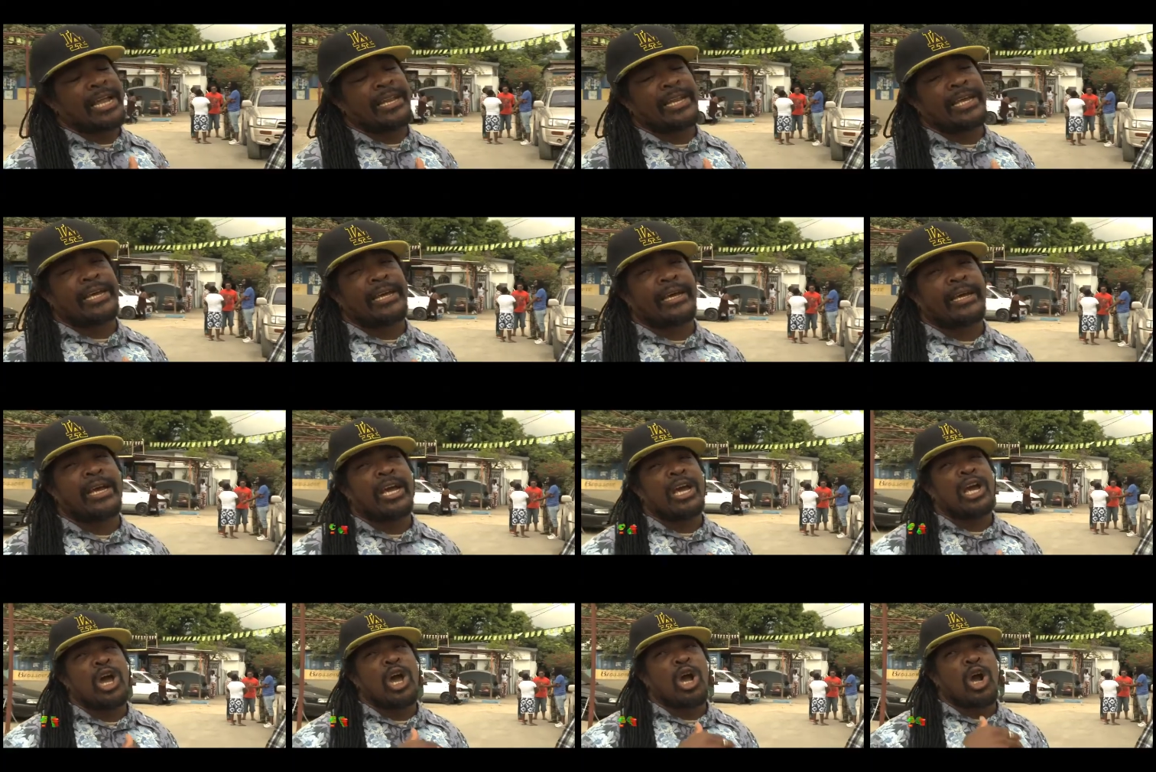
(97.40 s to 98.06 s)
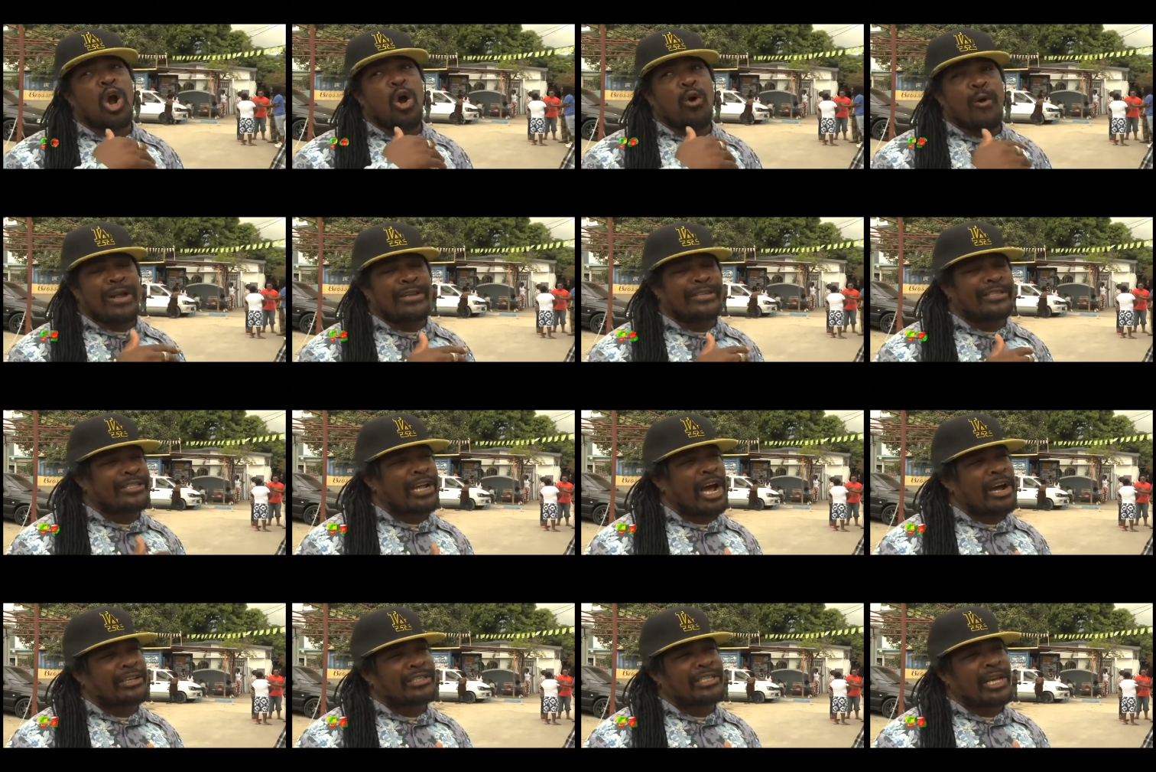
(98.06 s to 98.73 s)
on the current
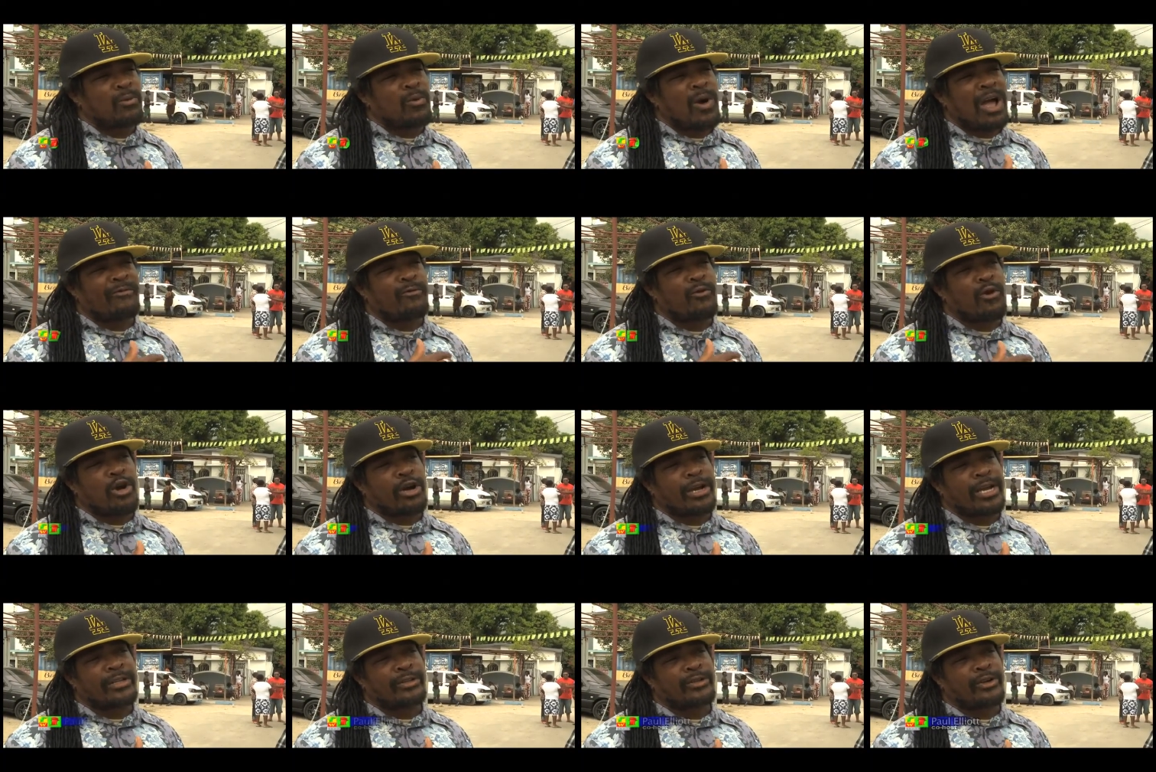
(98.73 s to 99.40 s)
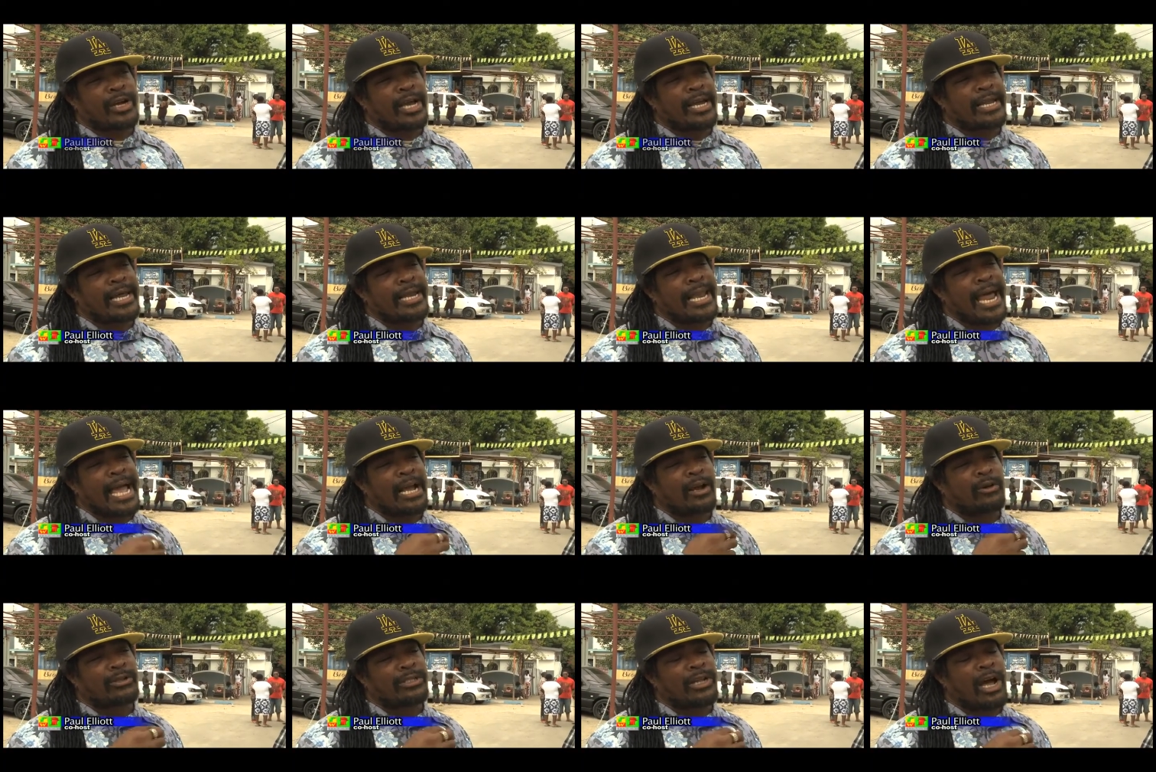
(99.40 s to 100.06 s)
songs that we have working together,
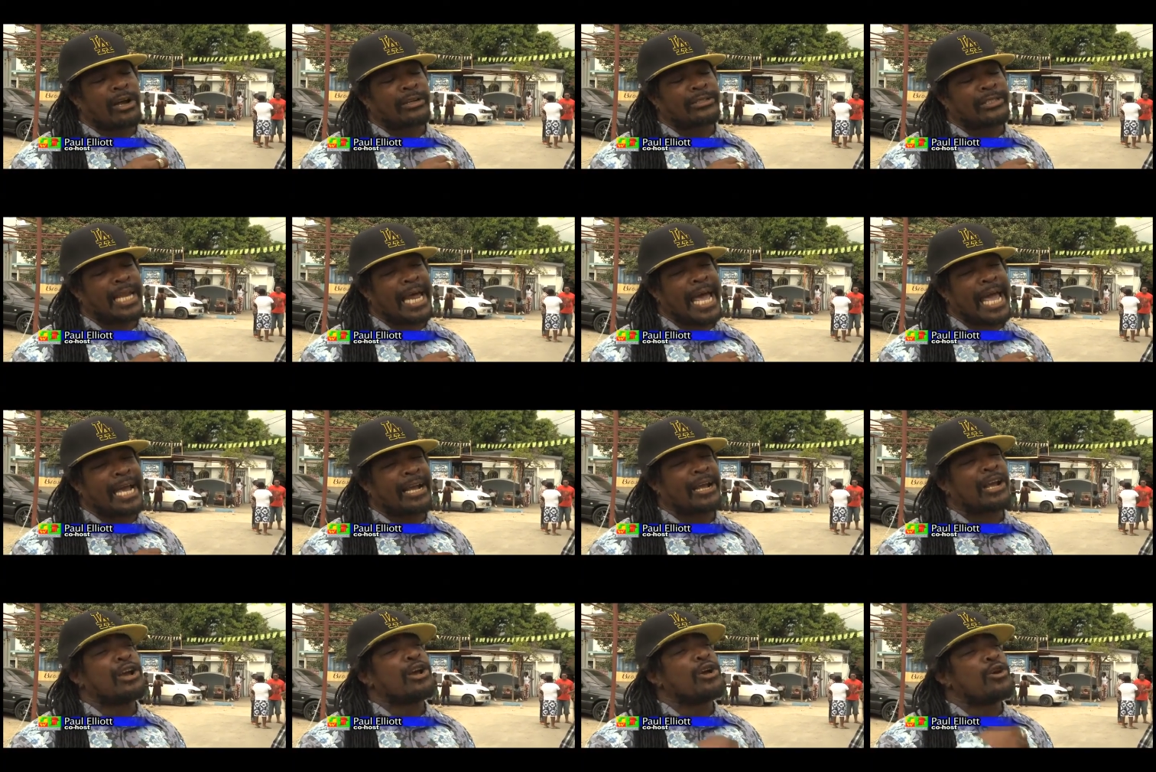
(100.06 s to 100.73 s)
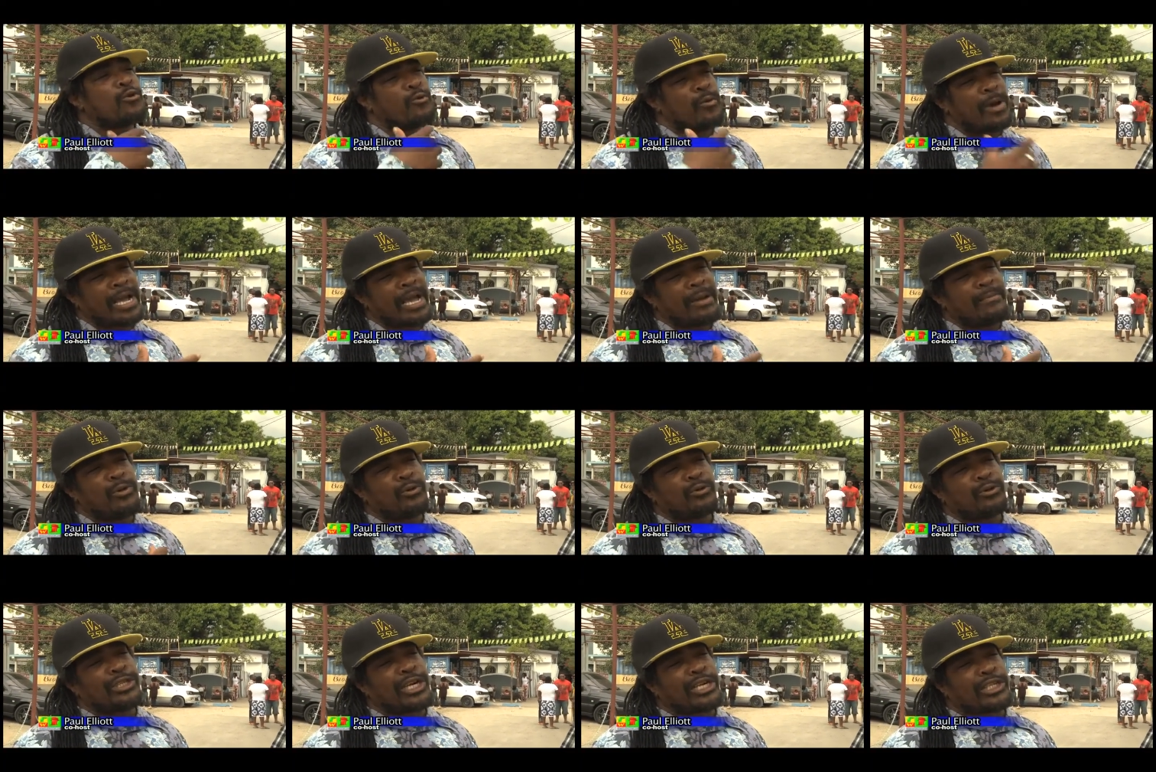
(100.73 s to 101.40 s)
like songs like reggae
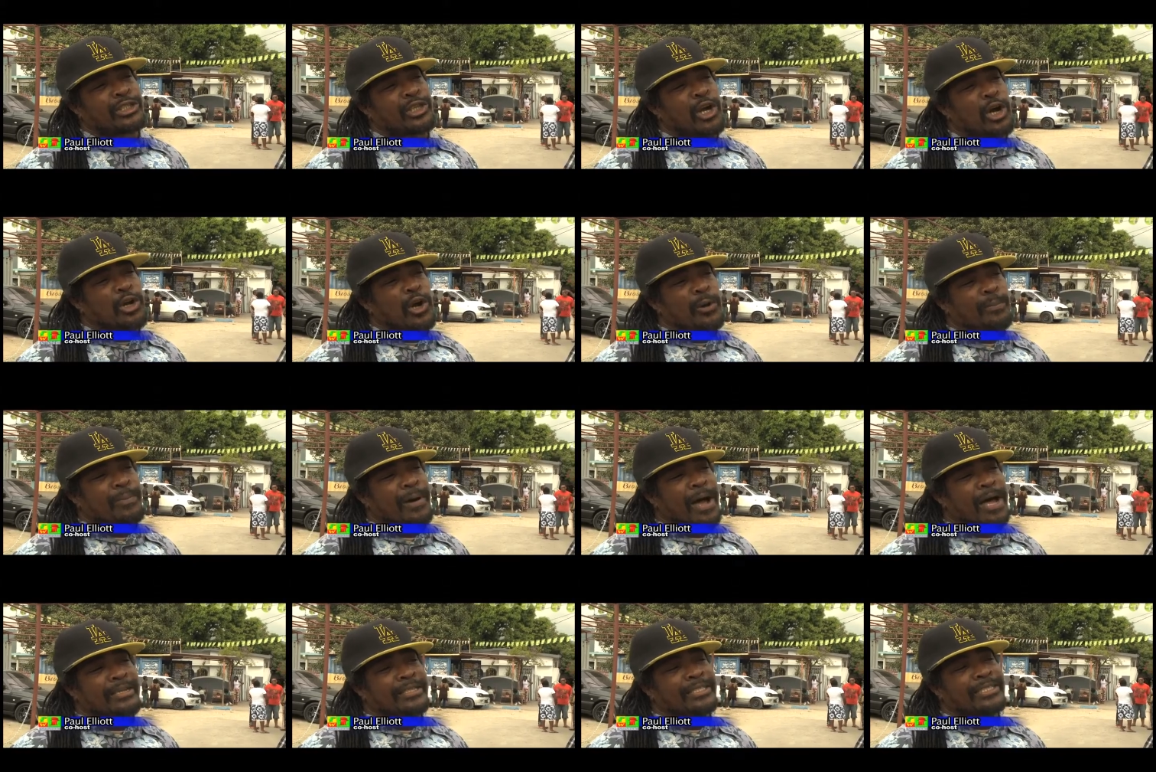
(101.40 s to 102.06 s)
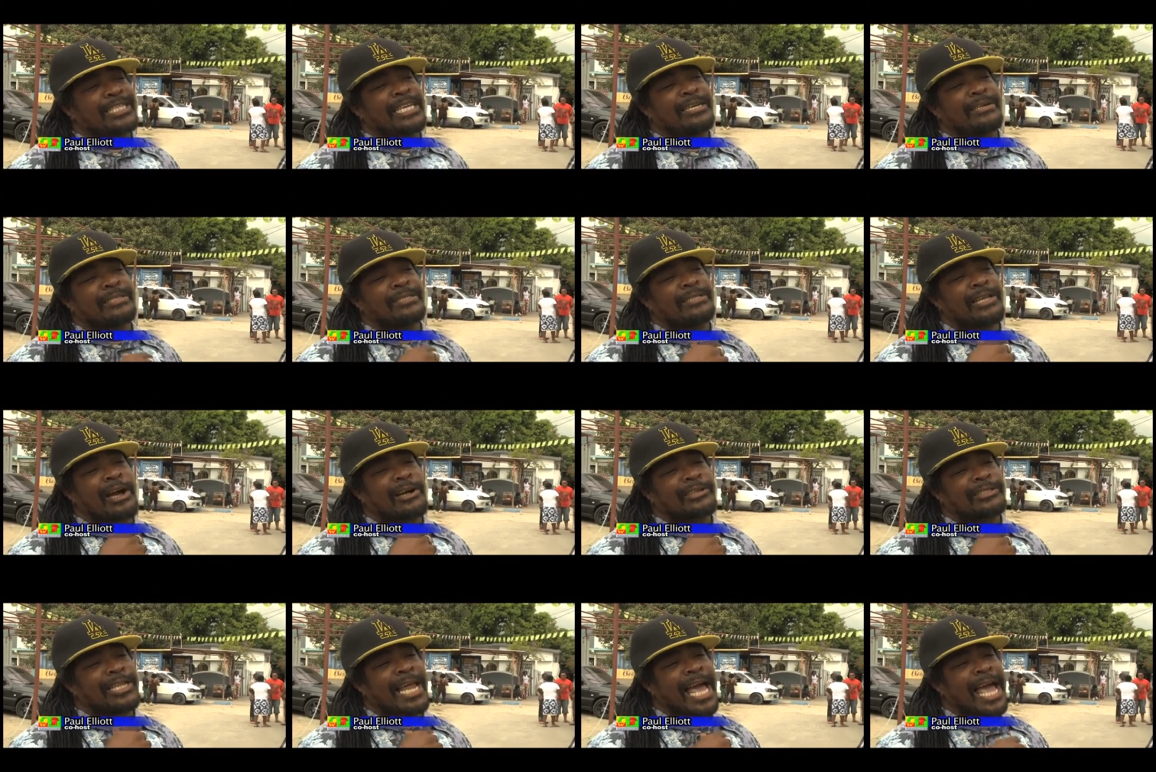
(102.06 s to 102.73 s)
music, turn up, and
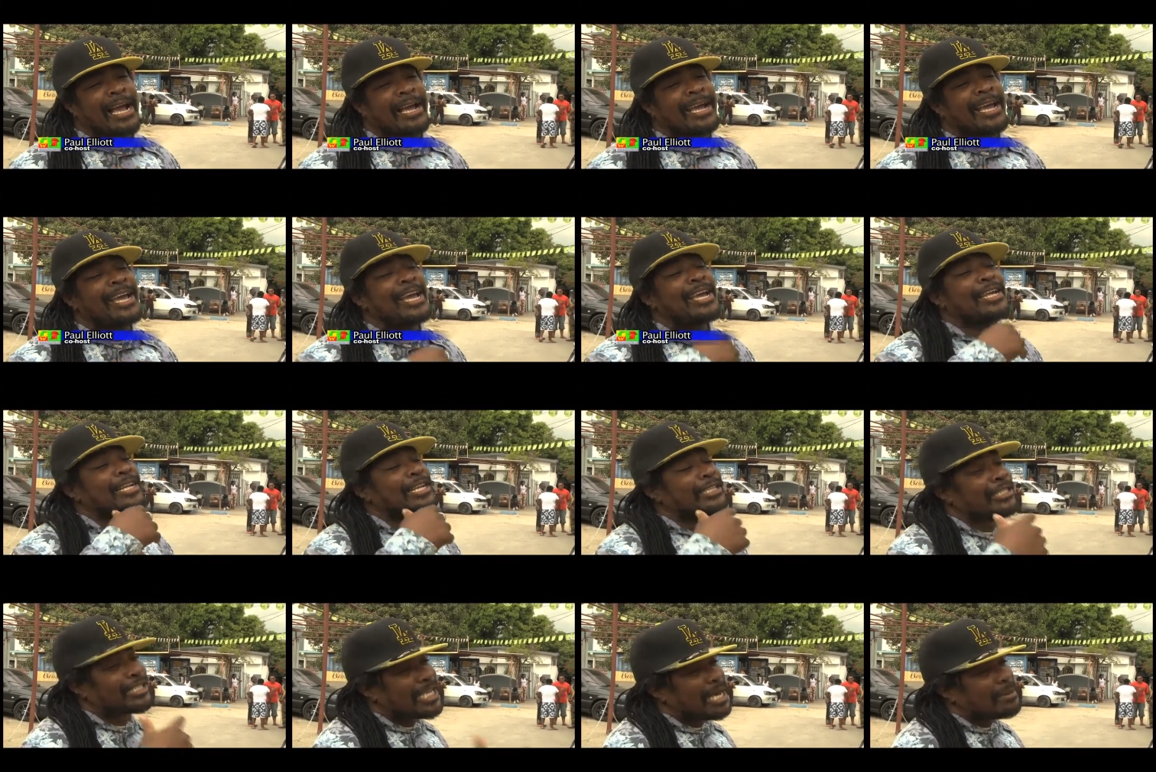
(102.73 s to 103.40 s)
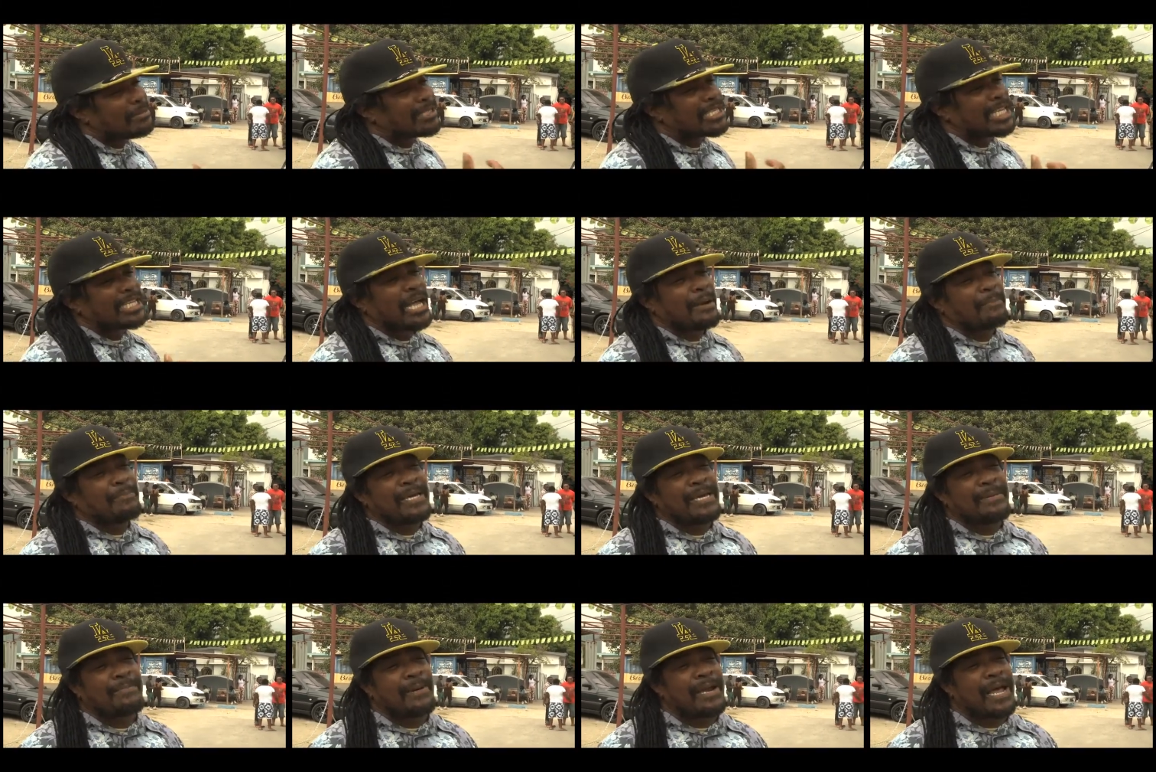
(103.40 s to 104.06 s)
songs like the same set of
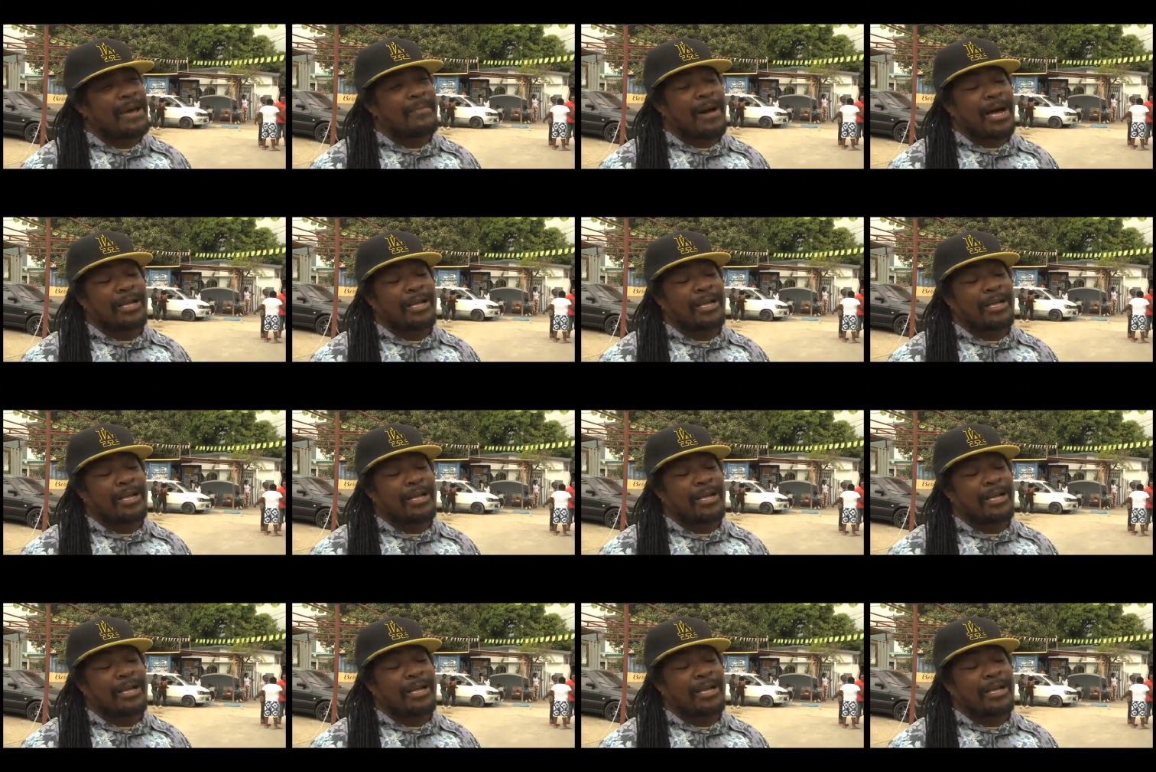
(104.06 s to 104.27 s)
people,